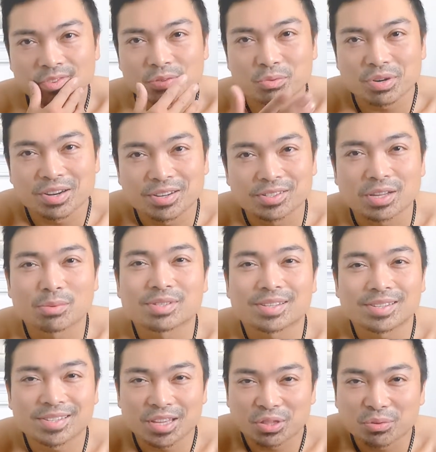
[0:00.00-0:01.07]
Three years. I was gonna
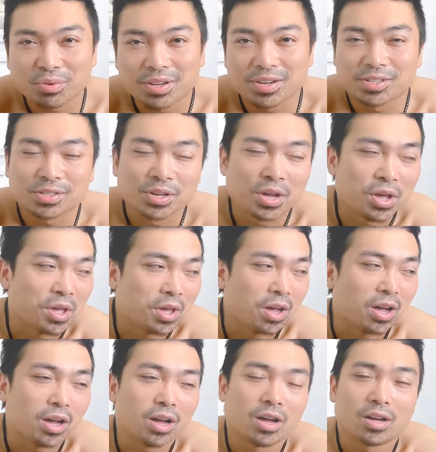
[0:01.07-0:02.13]
say three years.
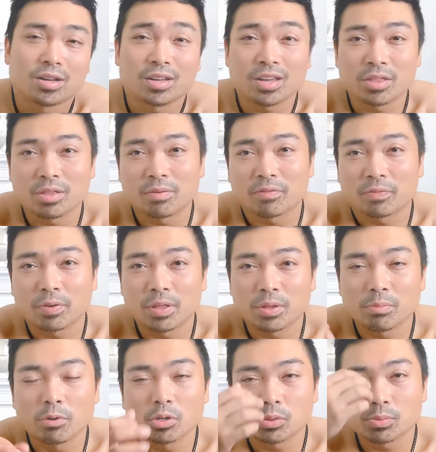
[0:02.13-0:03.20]
Uh, in the in the
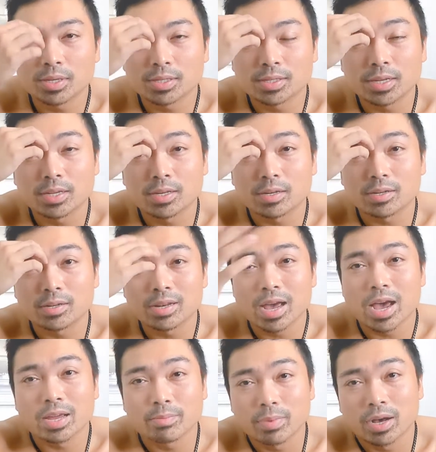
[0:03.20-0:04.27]
most recent
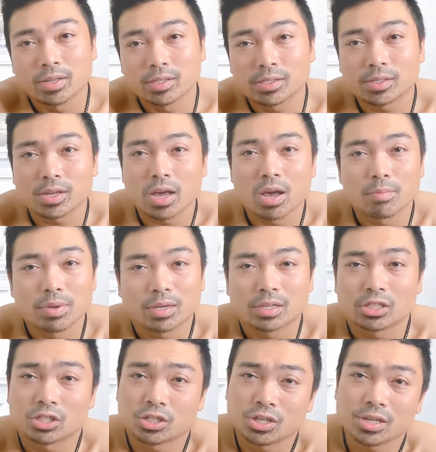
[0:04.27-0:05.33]
nine months, uh,
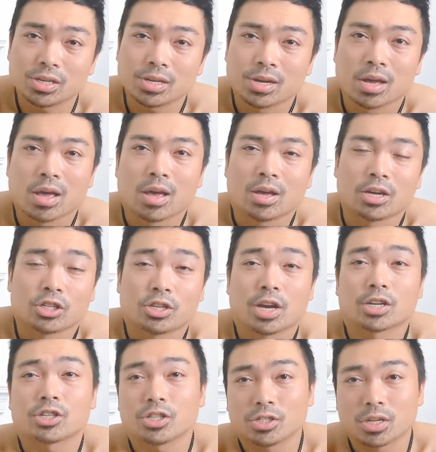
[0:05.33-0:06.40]
because she she
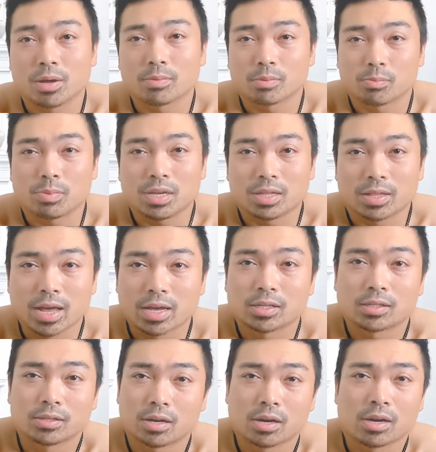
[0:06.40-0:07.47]
actually dumped me
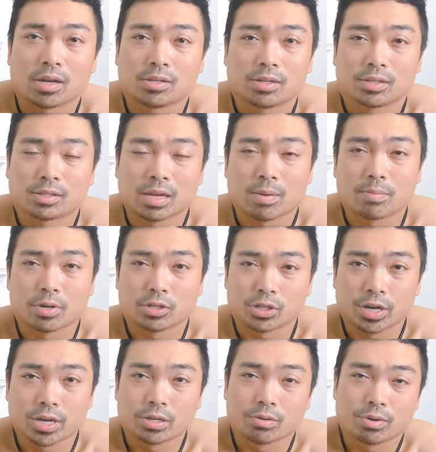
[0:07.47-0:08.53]
last uh, December,
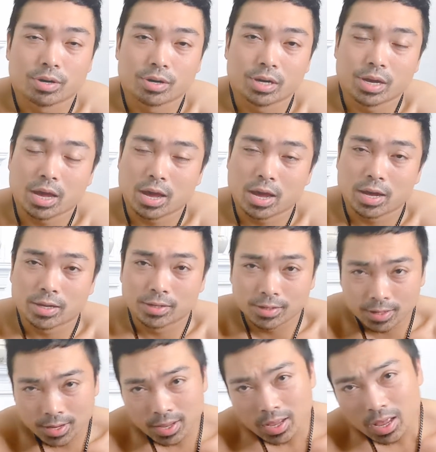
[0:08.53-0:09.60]
January, and
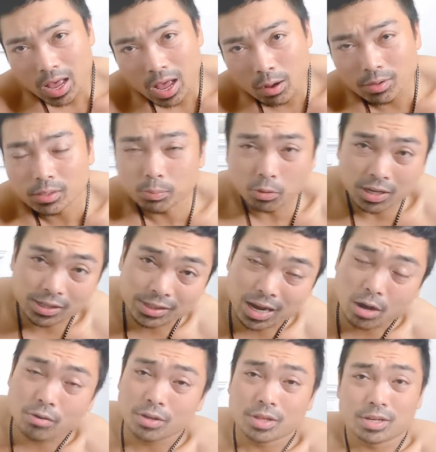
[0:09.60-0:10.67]
I was pretty
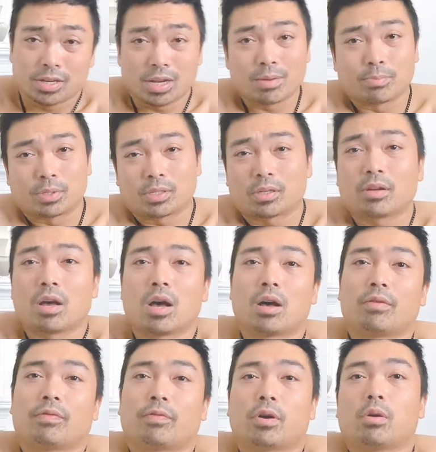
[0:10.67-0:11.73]
down in the dumps uh,
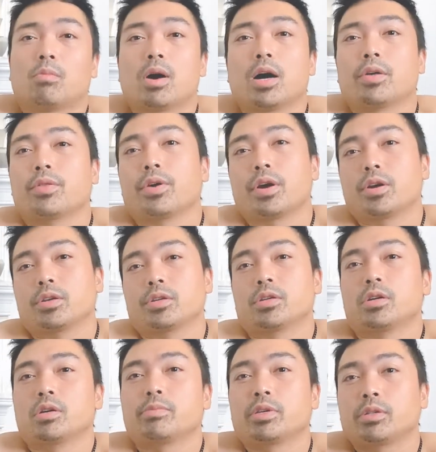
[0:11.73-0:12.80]
for a while there. You know,
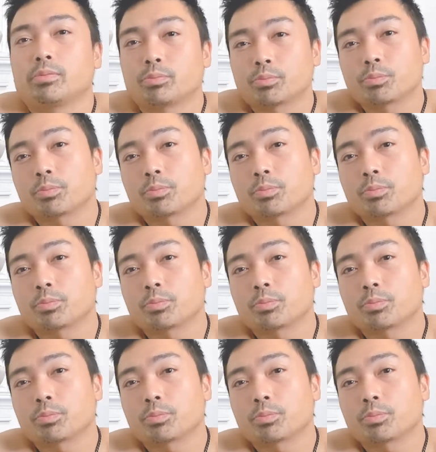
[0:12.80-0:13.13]
I mean,